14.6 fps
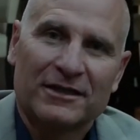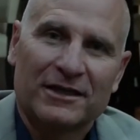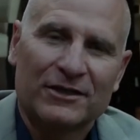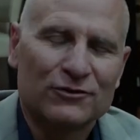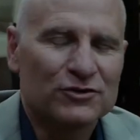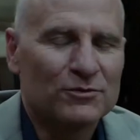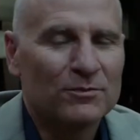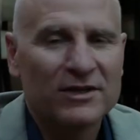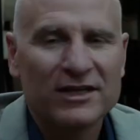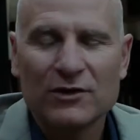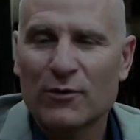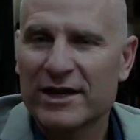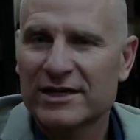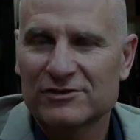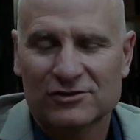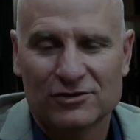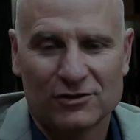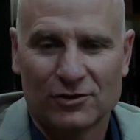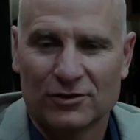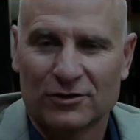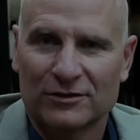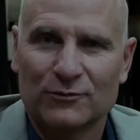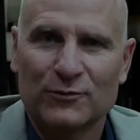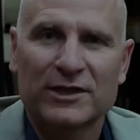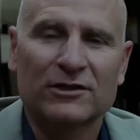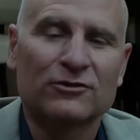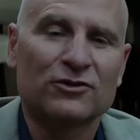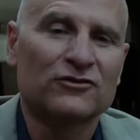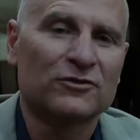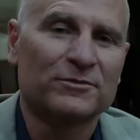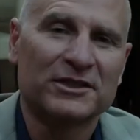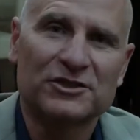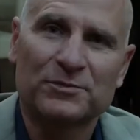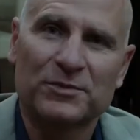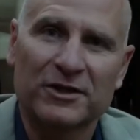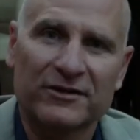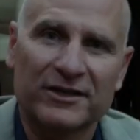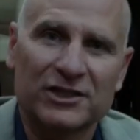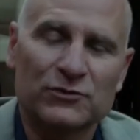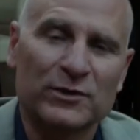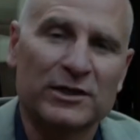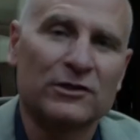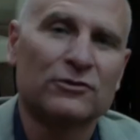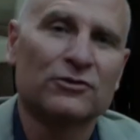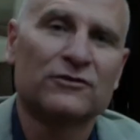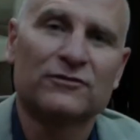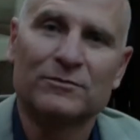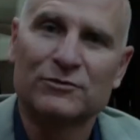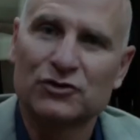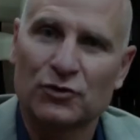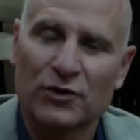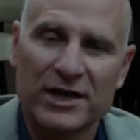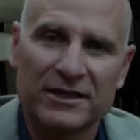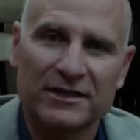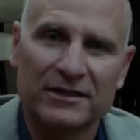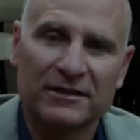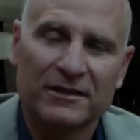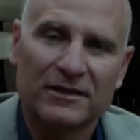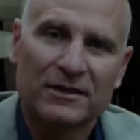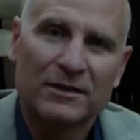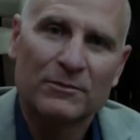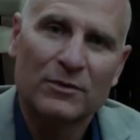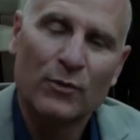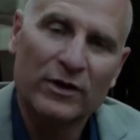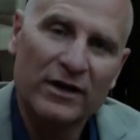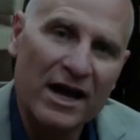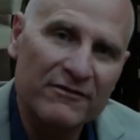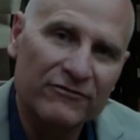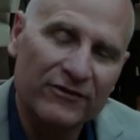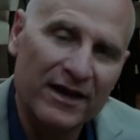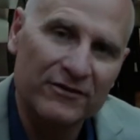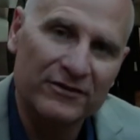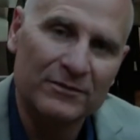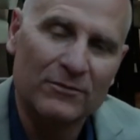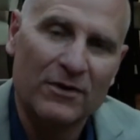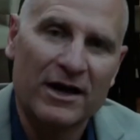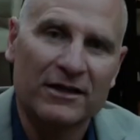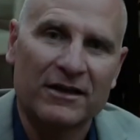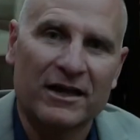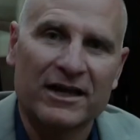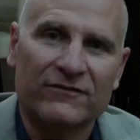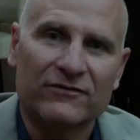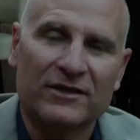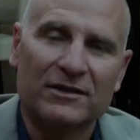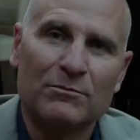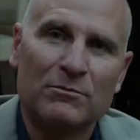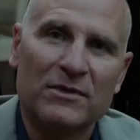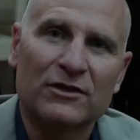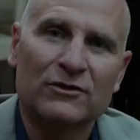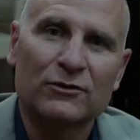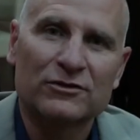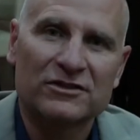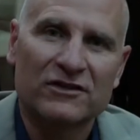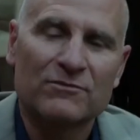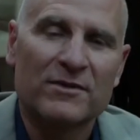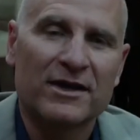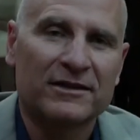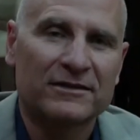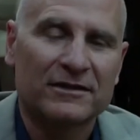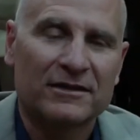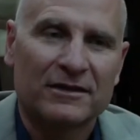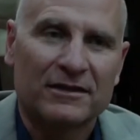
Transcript: And there's many ways to learn. We can learn from experience, we can learn from training. But what I found in my life, that mentors have meant